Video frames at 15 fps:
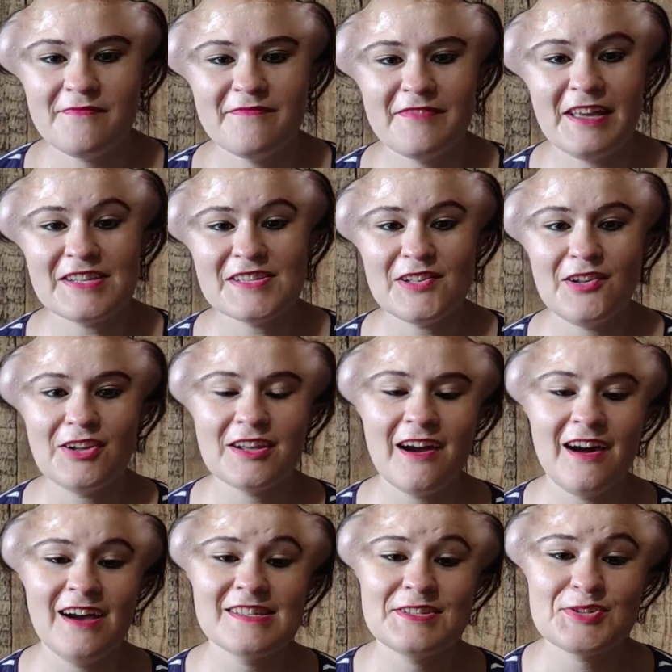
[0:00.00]
Thanks a lot,
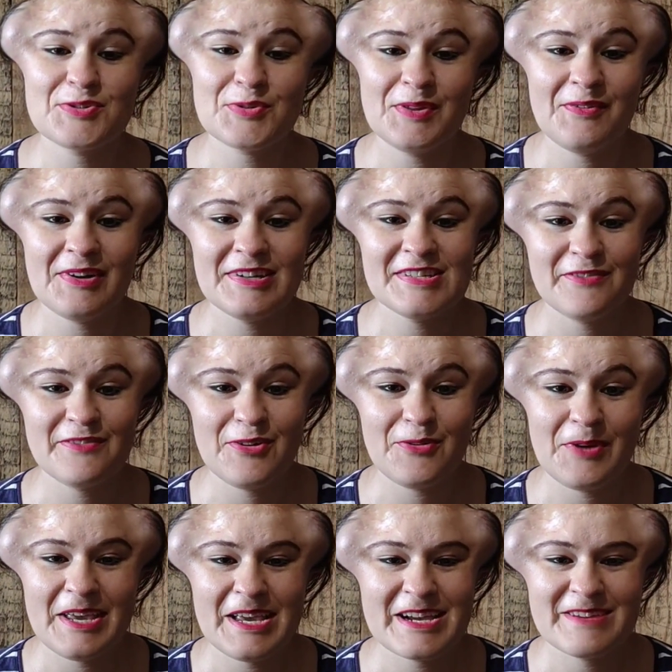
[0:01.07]
guys. Enjoy the rest of your
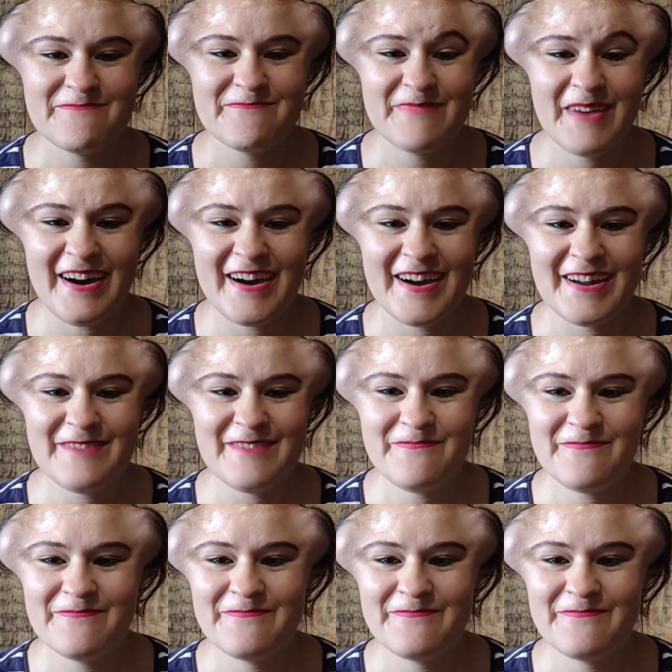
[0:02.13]
week. Bye.